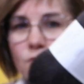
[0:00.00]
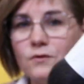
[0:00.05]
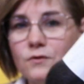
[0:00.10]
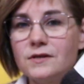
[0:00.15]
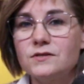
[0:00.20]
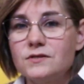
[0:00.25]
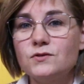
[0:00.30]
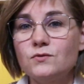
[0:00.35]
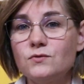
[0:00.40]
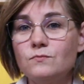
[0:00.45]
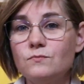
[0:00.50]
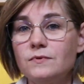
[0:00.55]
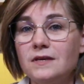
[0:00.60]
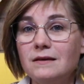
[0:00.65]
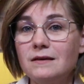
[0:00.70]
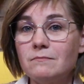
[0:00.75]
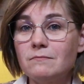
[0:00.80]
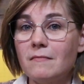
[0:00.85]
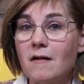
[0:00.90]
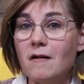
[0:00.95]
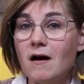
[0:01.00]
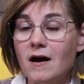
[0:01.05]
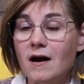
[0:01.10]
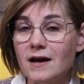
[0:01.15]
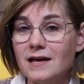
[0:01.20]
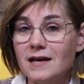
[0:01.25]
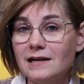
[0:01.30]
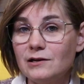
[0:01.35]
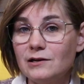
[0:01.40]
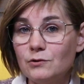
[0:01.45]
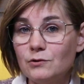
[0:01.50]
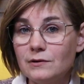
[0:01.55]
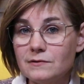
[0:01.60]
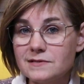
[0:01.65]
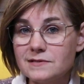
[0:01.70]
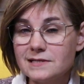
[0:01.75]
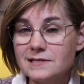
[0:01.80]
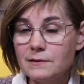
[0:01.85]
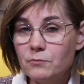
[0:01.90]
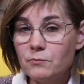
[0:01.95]
to be my Lulu
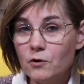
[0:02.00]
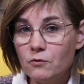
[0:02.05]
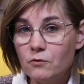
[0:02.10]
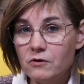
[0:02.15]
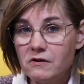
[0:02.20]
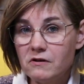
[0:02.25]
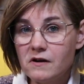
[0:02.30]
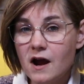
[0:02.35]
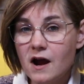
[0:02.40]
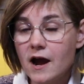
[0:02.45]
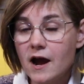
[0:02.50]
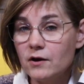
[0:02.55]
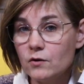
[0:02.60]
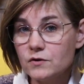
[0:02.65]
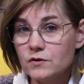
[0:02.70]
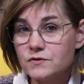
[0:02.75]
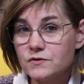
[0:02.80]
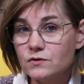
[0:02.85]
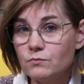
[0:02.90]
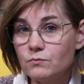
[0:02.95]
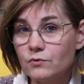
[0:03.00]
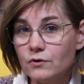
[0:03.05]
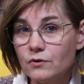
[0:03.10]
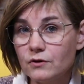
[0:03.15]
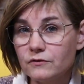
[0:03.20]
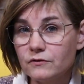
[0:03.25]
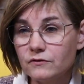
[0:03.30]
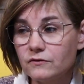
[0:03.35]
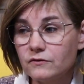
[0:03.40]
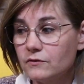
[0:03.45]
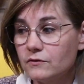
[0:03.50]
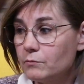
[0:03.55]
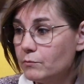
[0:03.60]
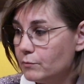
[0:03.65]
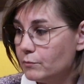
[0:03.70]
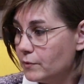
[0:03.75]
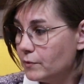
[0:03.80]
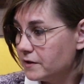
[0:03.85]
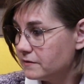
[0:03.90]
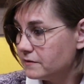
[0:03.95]
slipover. I also bought
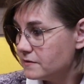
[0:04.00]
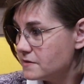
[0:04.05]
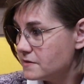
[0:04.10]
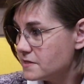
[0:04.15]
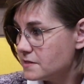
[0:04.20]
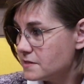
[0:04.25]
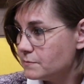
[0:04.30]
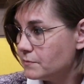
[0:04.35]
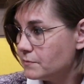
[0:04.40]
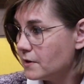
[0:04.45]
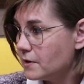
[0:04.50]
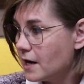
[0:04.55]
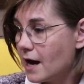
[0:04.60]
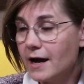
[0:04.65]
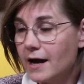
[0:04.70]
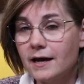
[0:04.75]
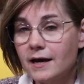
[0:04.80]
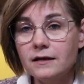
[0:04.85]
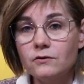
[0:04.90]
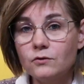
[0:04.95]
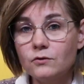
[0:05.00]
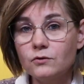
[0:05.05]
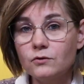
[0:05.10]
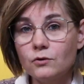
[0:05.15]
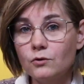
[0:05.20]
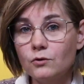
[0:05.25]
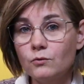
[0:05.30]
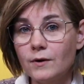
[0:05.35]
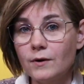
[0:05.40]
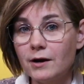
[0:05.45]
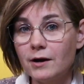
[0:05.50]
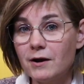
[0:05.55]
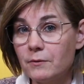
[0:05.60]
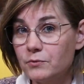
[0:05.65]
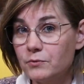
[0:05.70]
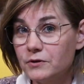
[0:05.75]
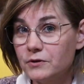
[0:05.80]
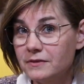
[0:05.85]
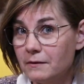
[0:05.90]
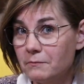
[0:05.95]
buttons, but I don't know where I
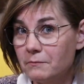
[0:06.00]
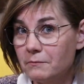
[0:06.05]
put them.